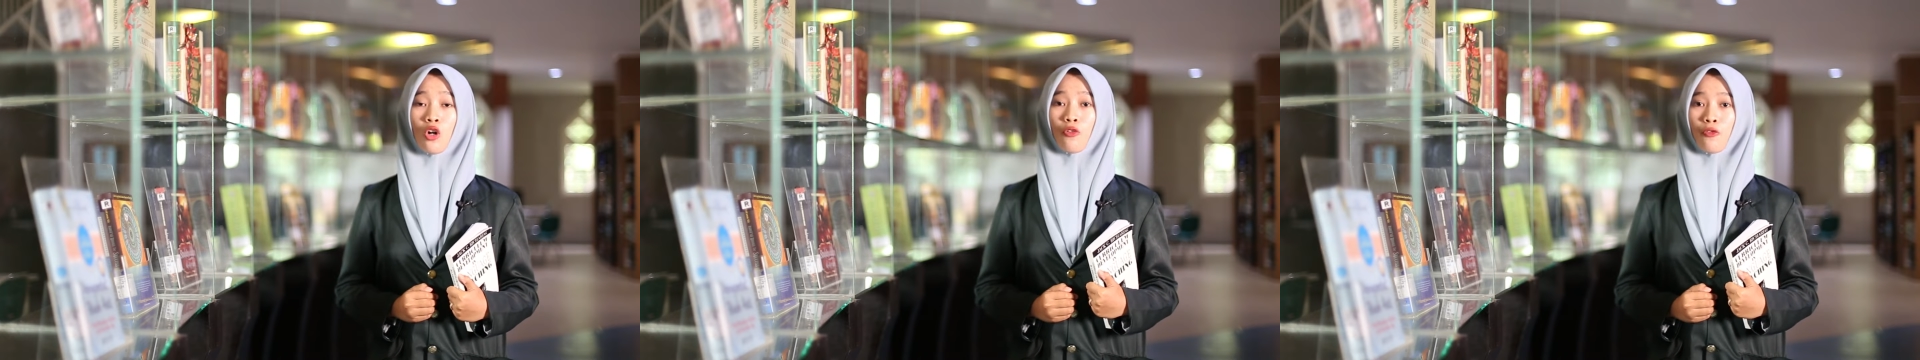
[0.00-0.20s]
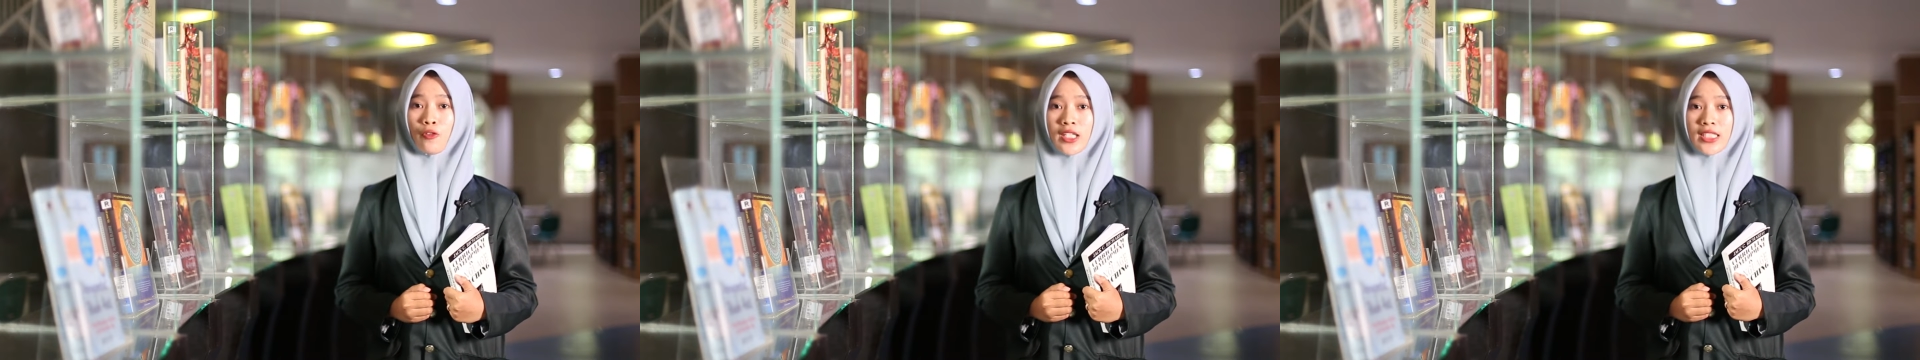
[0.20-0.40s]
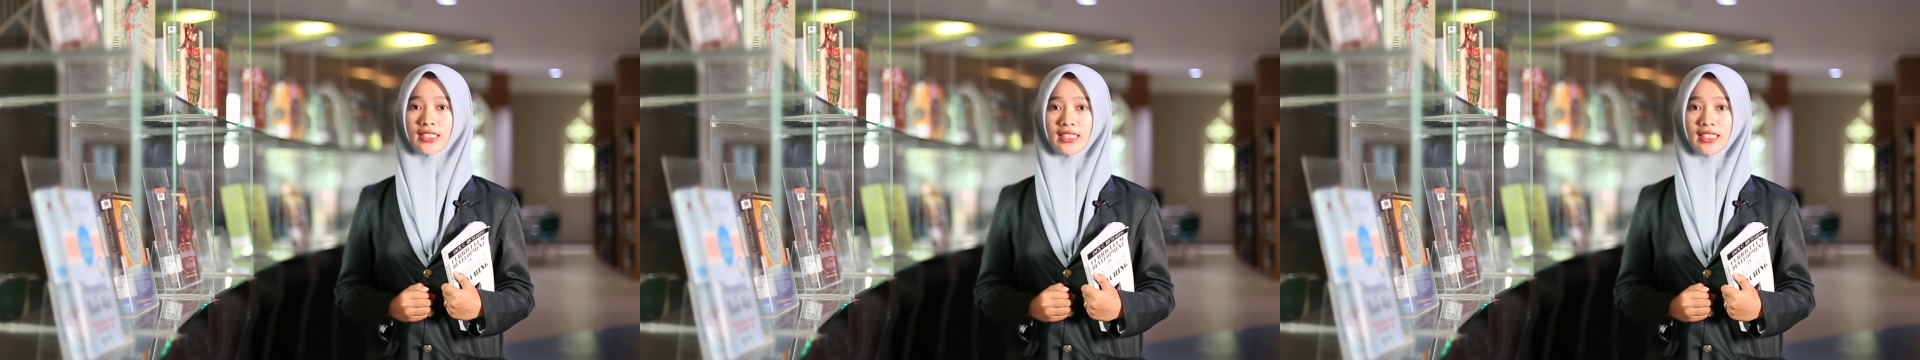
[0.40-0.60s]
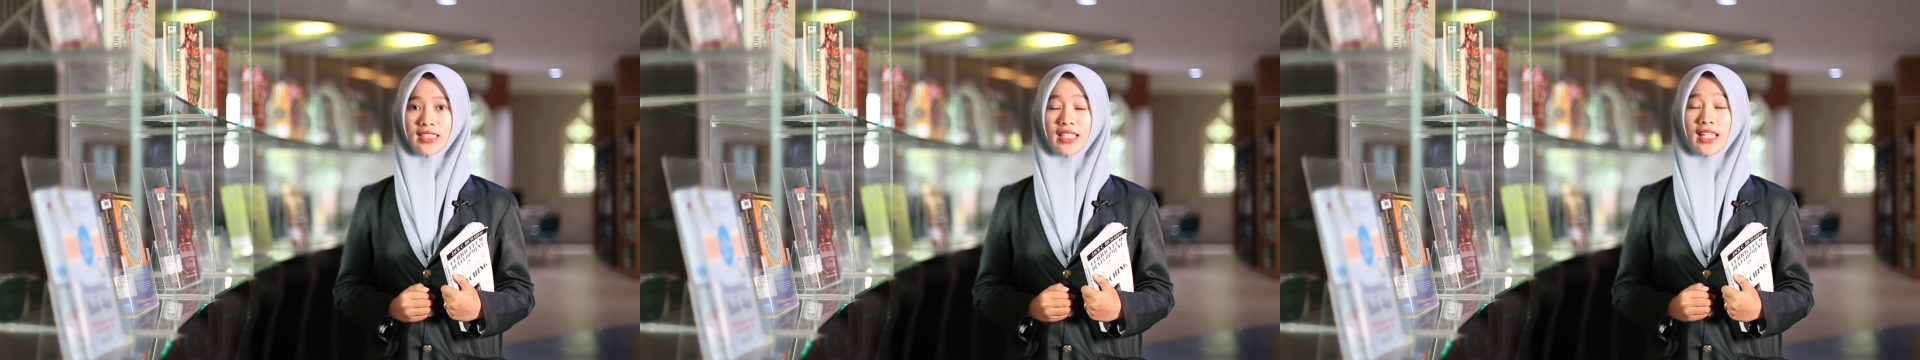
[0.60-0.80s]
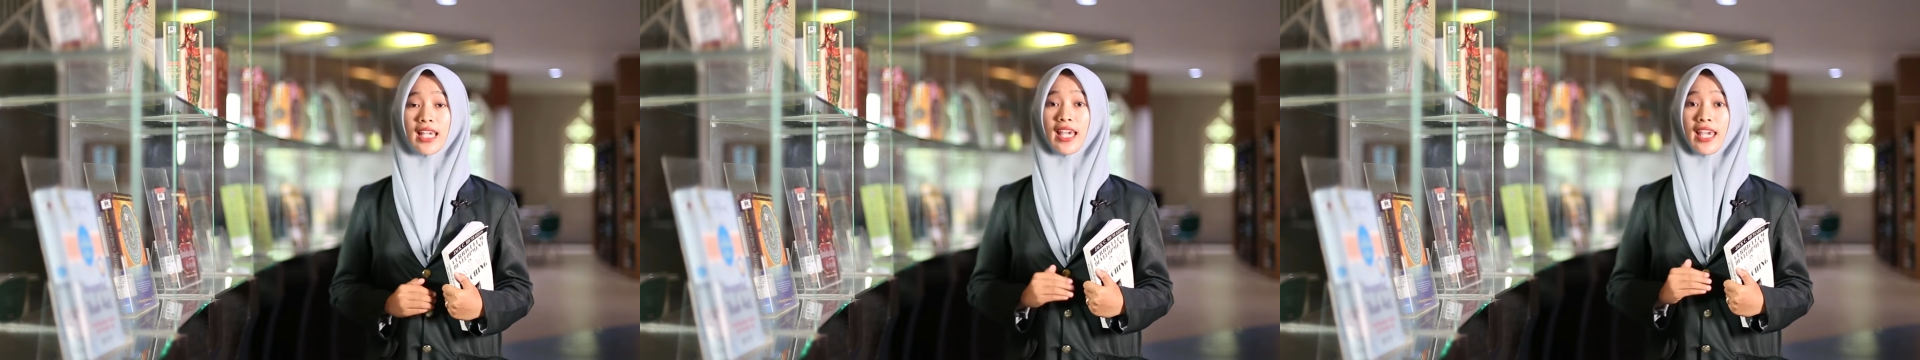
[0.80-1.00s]

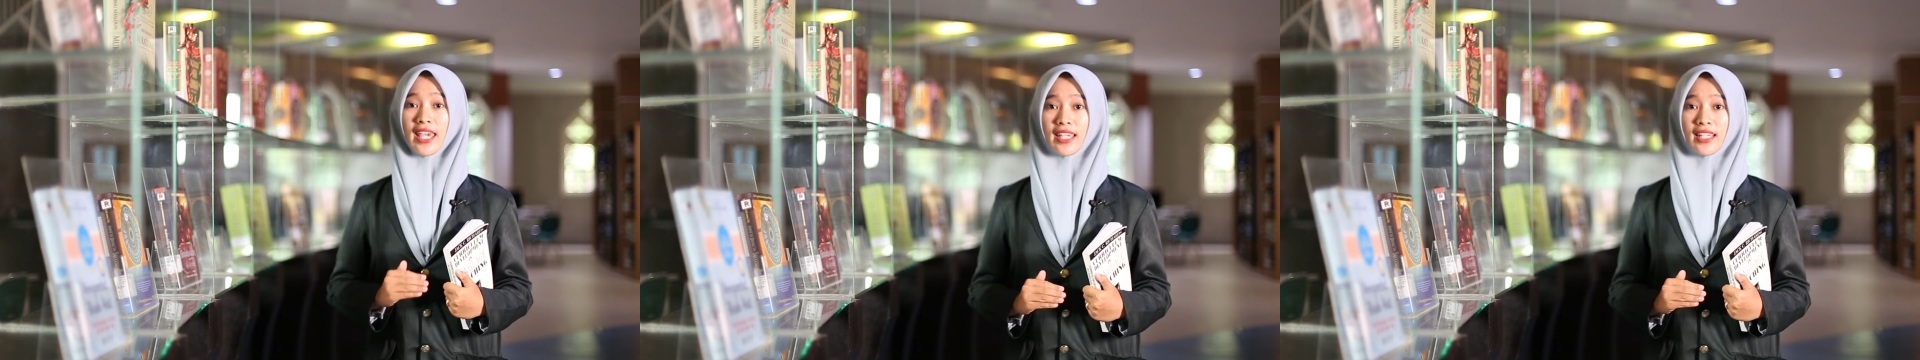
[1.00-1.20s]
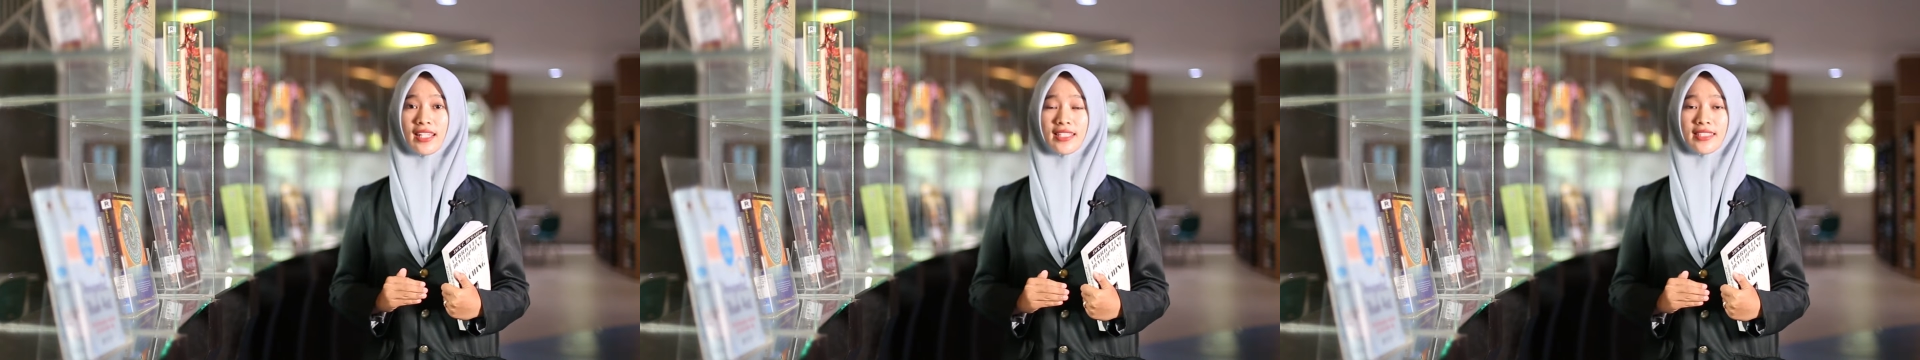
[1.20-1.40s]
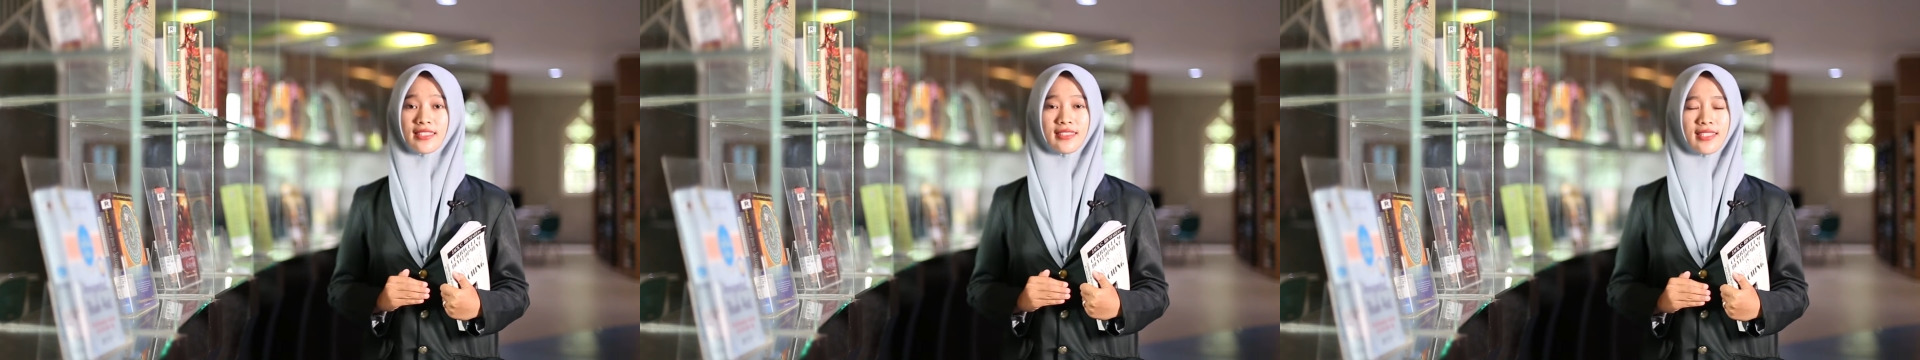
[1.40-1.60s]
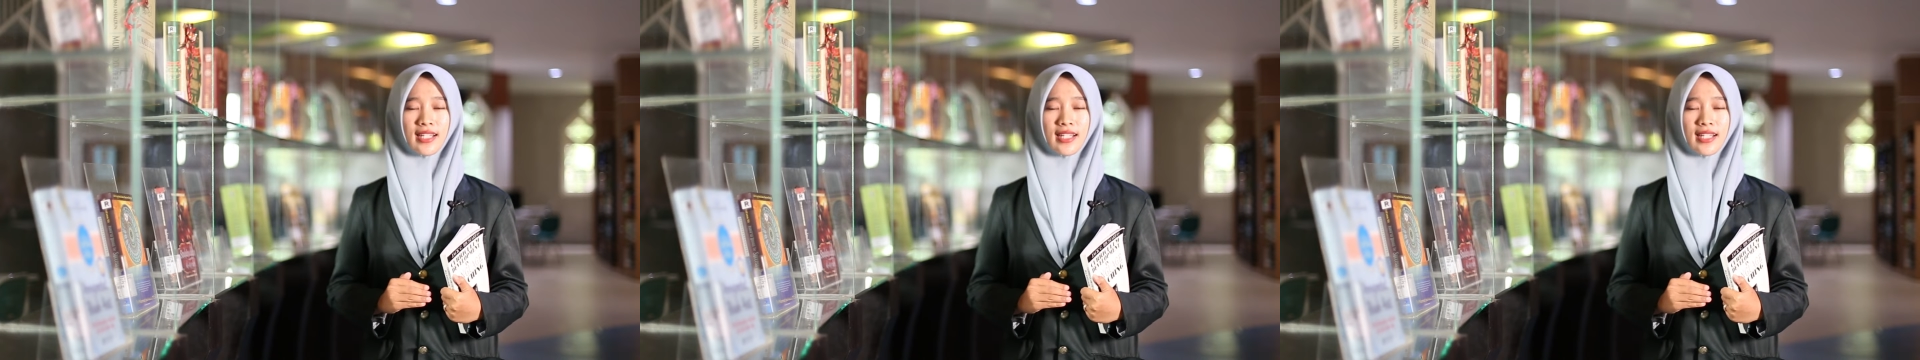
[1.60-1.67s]
Firstly, English